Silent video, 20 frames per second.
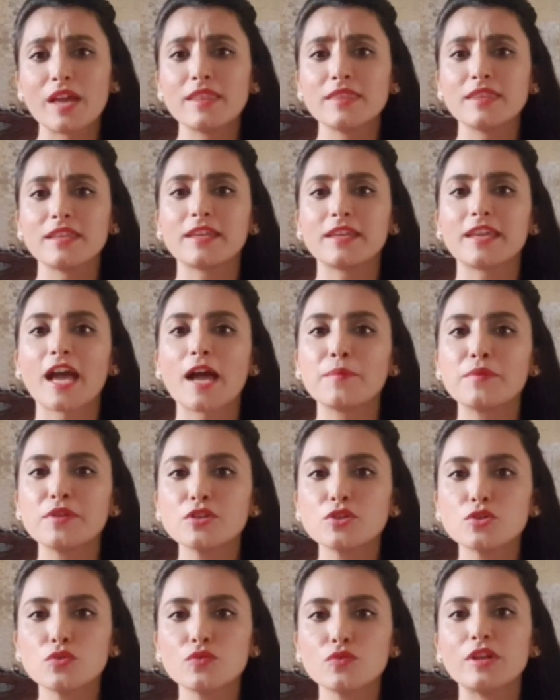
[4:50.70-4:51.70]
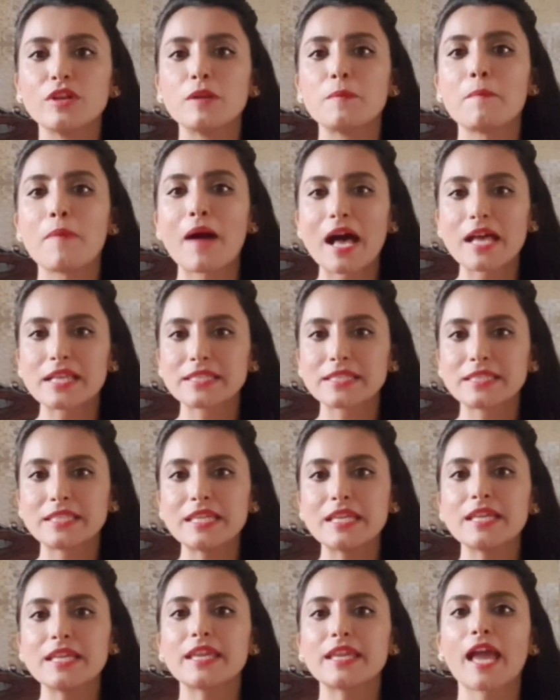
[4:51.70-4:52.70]
is when the cabin crew will
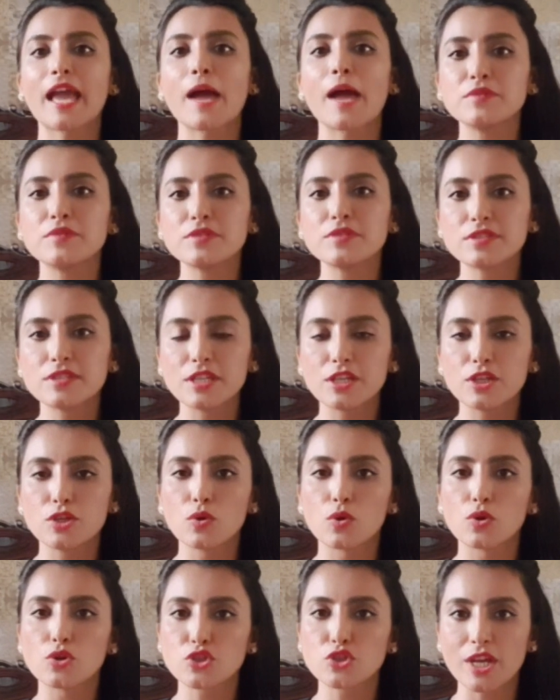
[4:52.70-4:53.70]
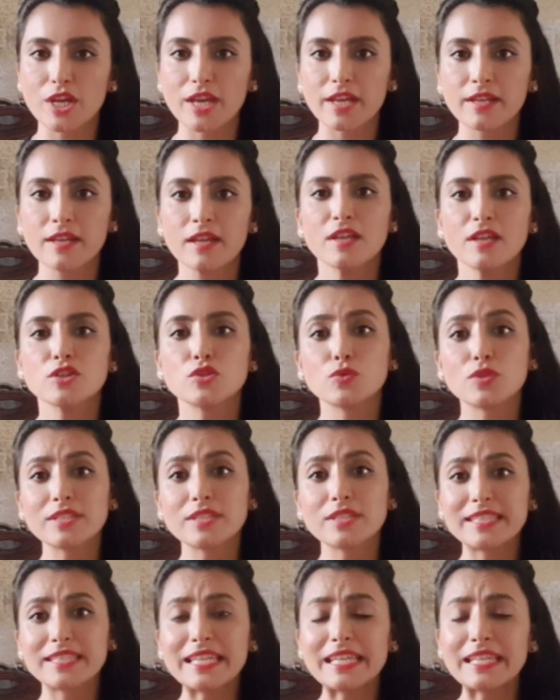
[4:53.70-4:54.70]
pass the cabin secure check
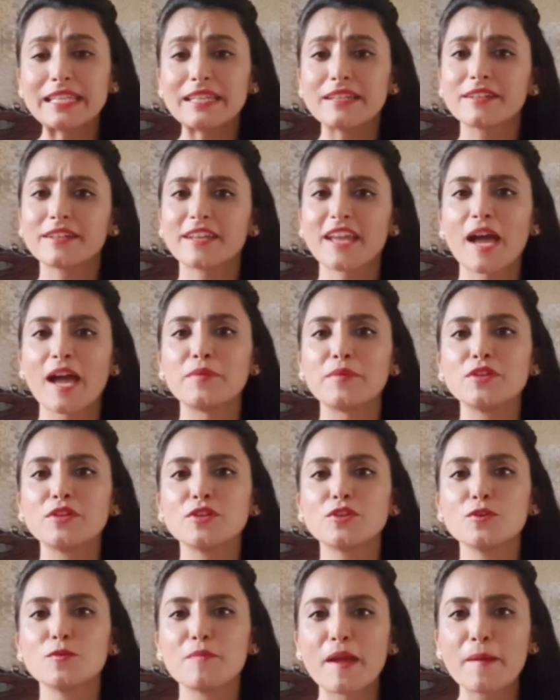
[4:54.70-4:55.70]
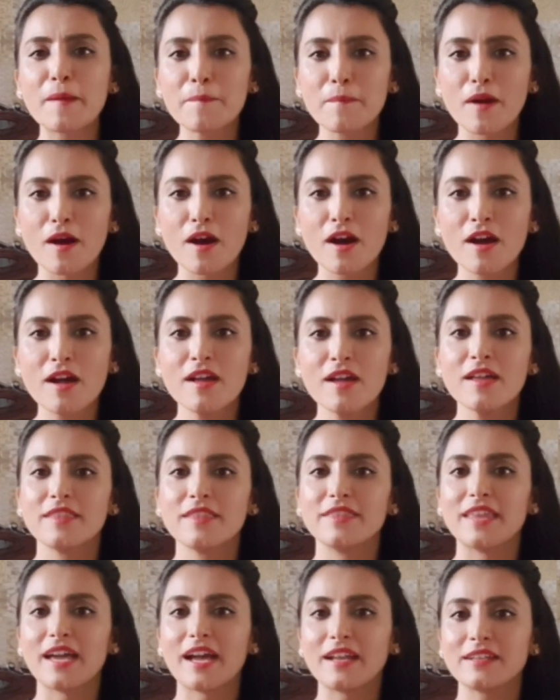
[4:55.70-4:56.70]
to the senior cabin crew member
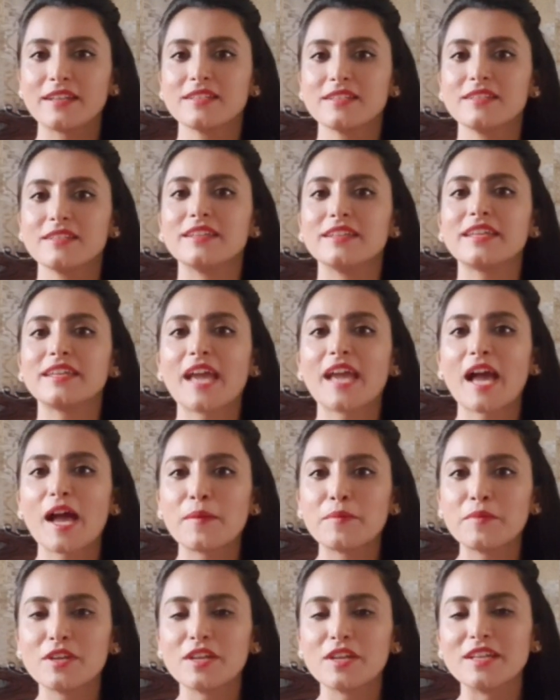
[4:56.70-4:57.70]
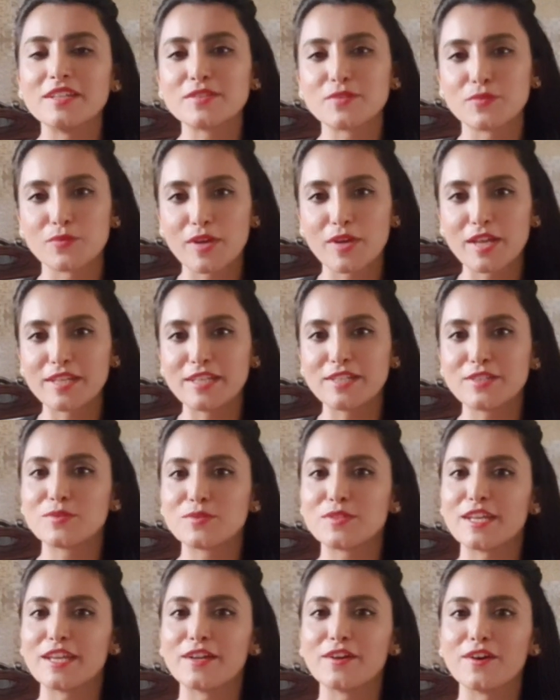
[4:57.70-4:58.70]
that the cabin is
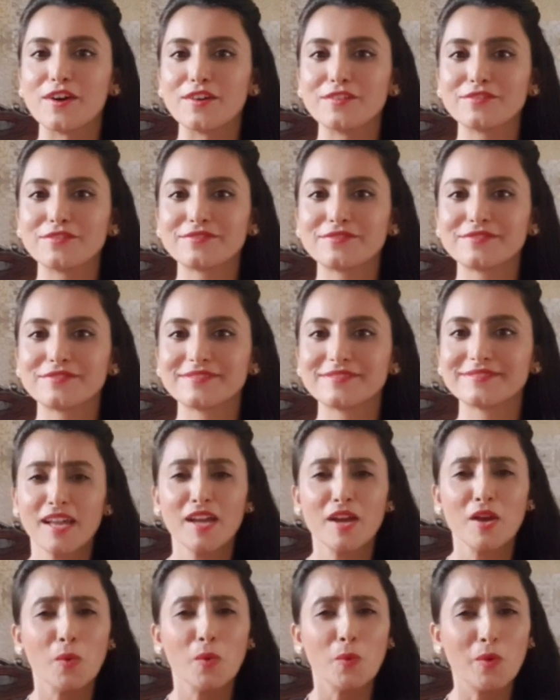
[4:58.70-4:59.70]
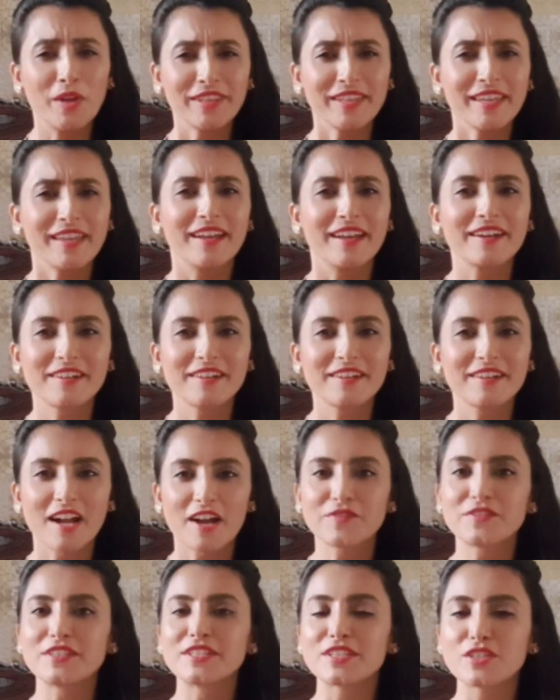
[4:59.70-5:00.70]
ready to take off. When the
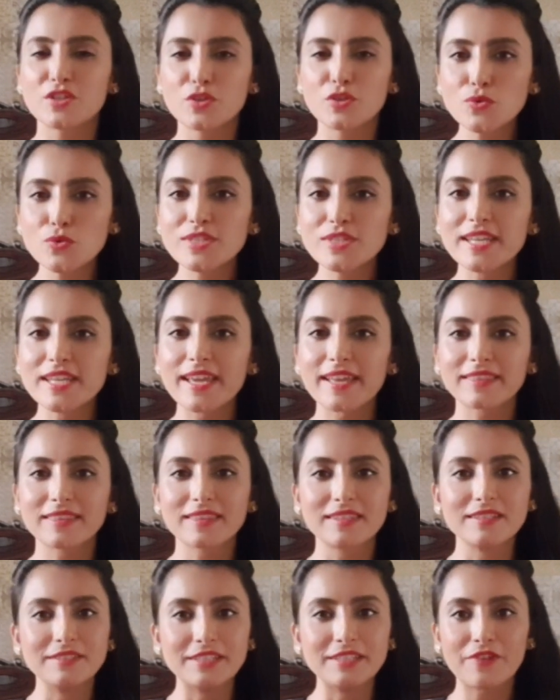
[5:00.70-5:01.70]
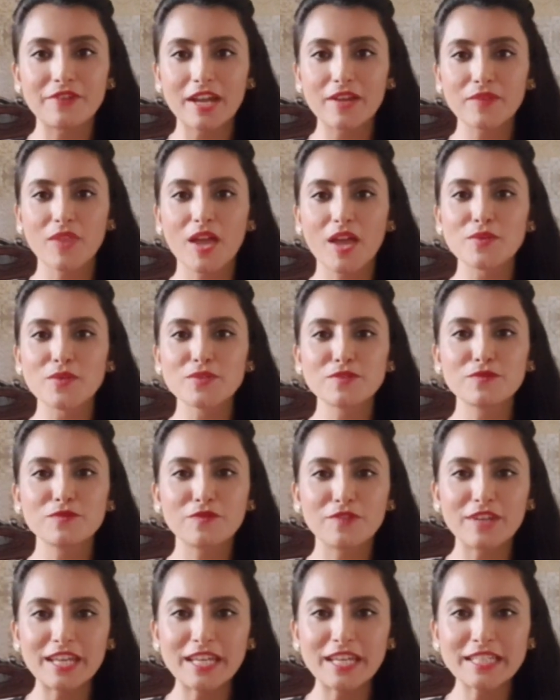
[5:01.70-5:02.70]
aircraft is cruising at
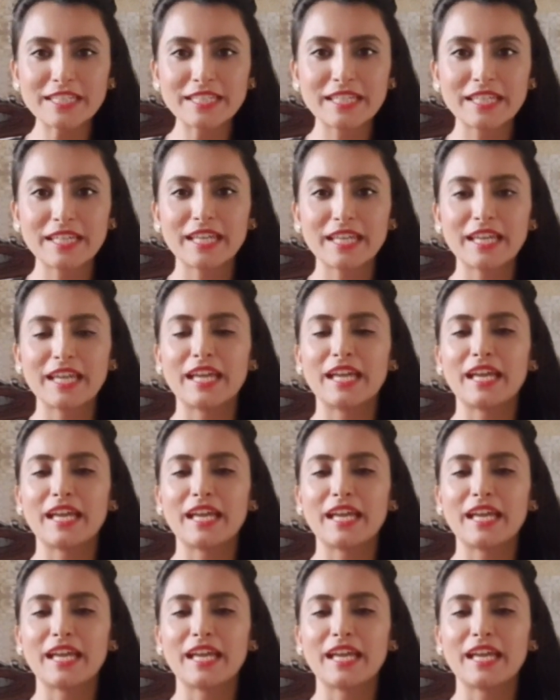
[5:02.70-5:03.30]
35,000 feet,